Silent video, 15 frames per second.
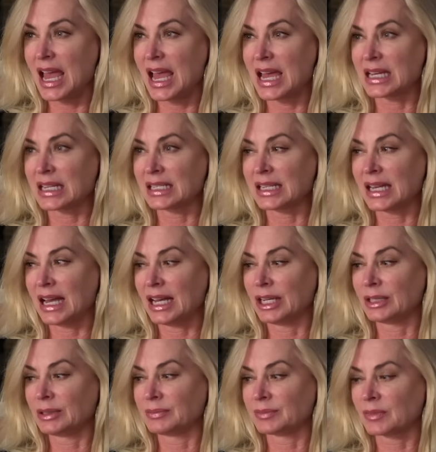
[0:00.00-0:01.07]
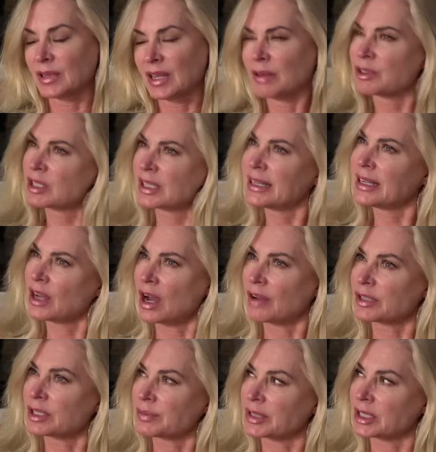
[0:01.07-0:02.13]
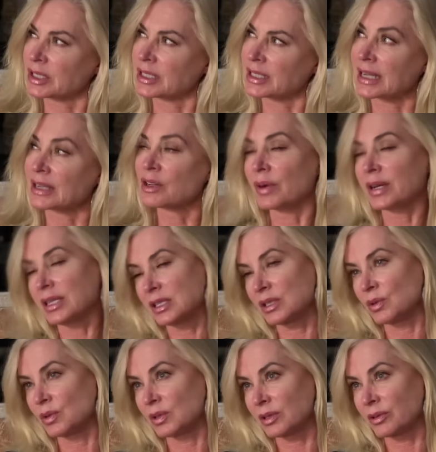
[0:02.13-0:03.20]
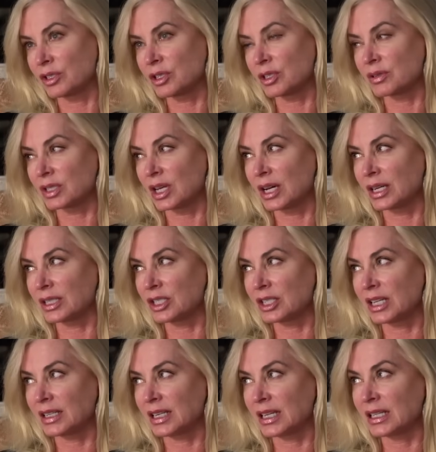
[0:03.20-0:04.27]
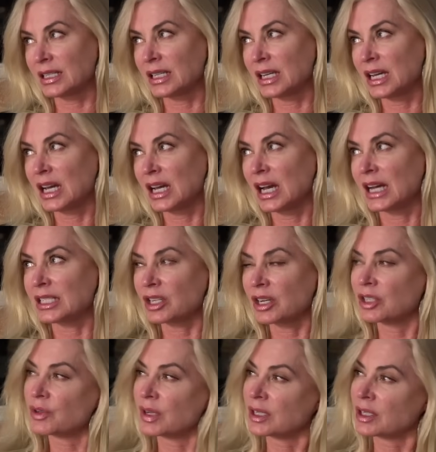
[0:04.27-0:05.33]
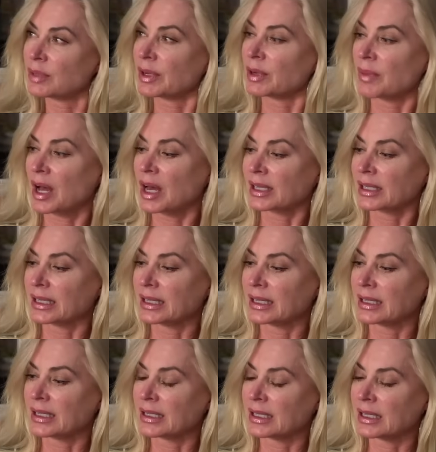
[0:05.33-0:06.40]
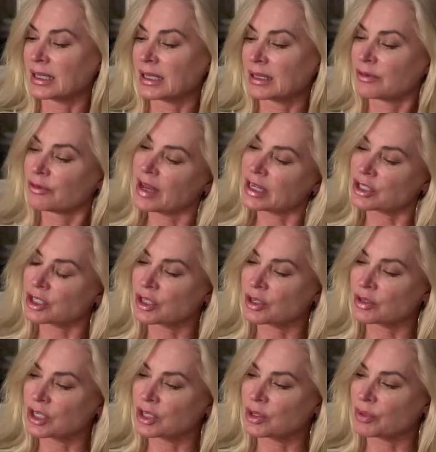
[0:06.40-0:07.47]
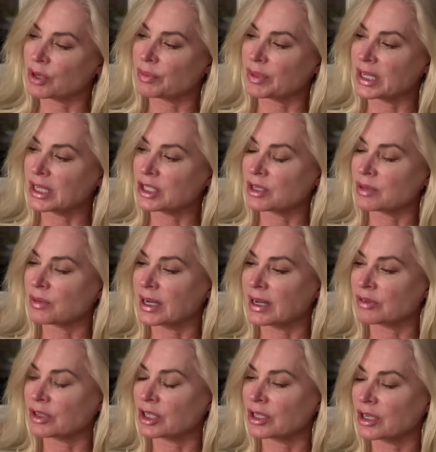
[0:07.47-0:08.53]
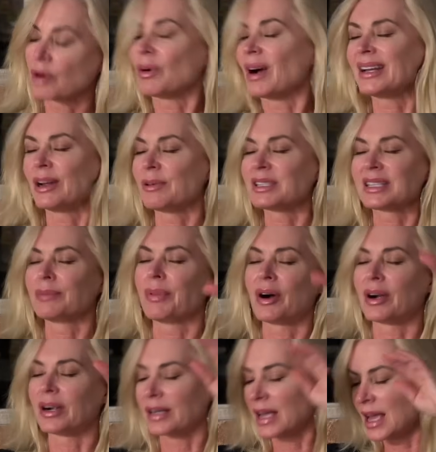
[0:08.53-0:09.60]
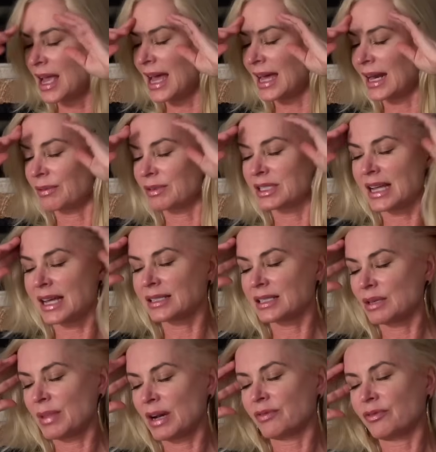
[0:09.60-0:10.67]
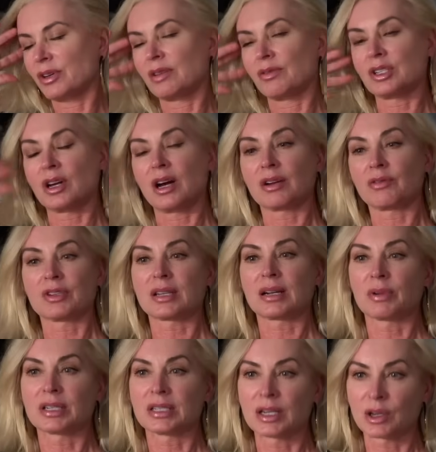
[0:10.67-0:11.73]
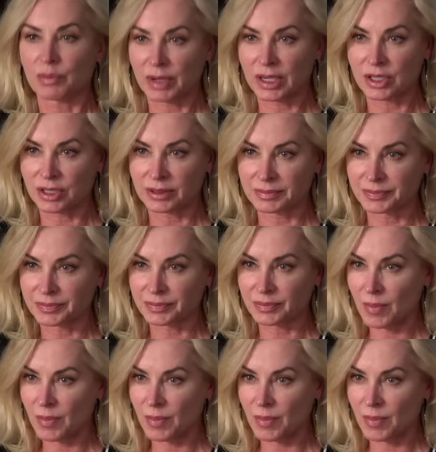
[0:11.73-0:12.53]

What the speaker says: And I was cleaning office buildings and going to school at Orange Coast College. And then I started doing a little bit of modeling at fashion shows in Newport Beach and whatever. Oh, I know, I was at a bar. And I was dancing barefoot, and a photographer said, I want to take your picture.